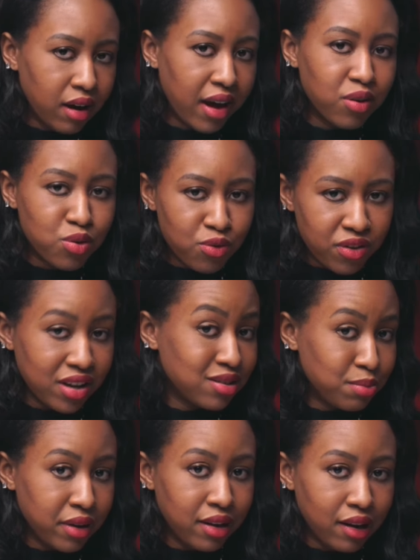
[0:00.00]
I don't know if I
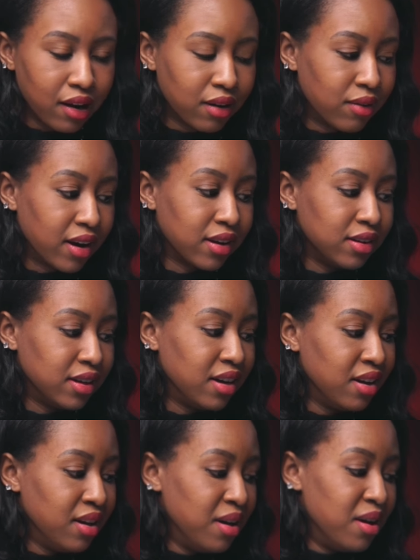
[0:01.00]
explained that
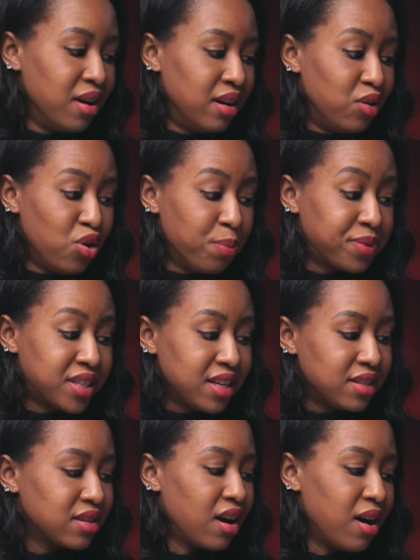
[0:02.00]
correctly.
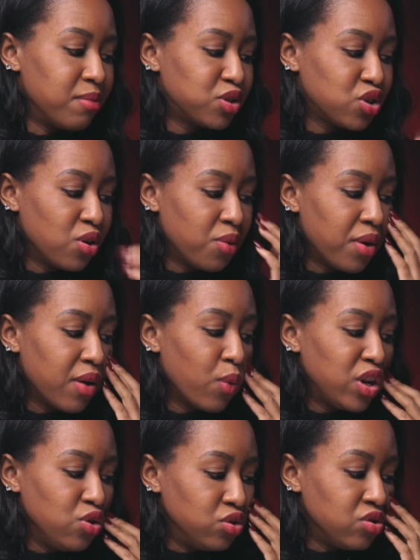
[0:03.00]
Oopsies. So
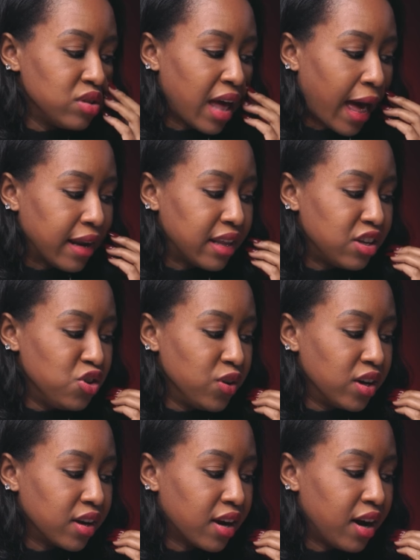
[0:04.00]
when you do that, then
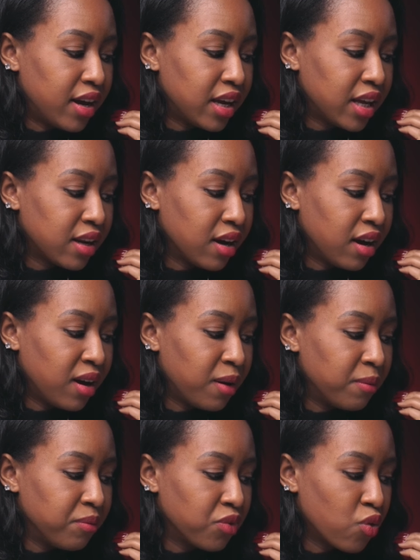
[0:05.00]
you're gonna cut it
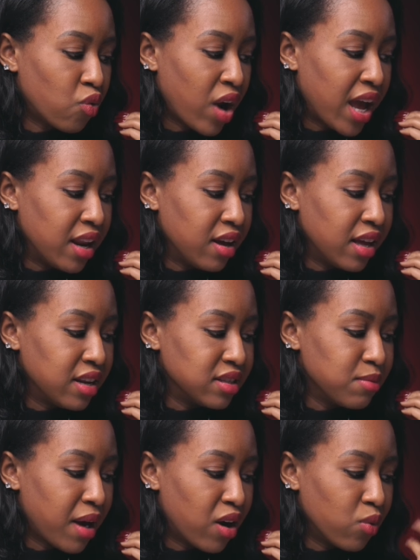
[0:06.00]
right. It
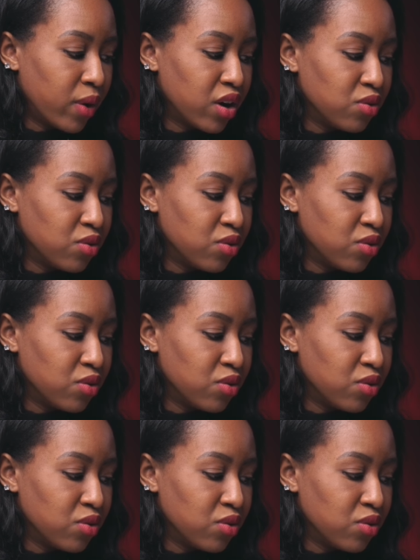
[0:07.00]
doesn't matter where